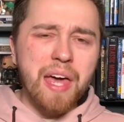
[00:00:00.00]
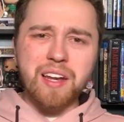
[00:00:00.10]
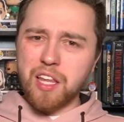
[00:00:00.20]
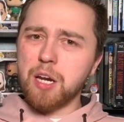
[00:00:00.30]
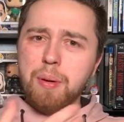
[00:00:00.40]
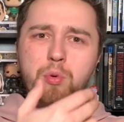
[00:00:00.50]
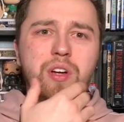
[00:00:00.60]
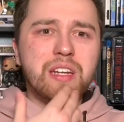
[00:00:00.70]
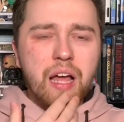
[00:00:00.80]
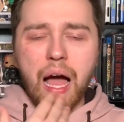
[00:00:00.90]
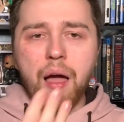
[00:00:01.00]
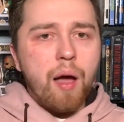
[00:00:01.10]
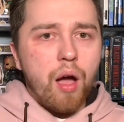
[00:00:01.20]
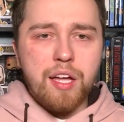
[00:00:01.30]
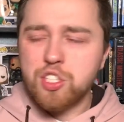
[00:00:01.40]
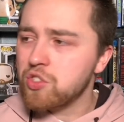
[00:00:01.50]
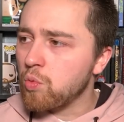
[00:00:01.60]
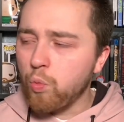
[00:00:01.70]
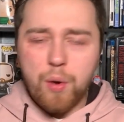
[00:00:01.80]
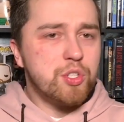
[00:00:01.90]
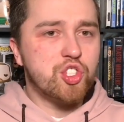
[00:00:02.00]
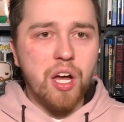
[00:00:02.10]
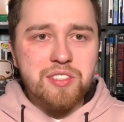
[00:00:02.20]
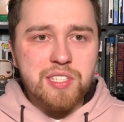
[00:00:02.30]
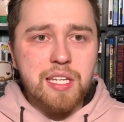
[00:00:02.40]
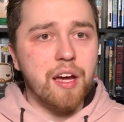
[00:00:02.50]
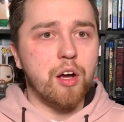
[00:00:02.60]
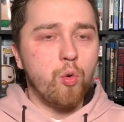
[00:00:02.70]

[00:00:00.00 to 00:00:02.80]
And a lot of people are gonna, I, I, I just, where was John Cena?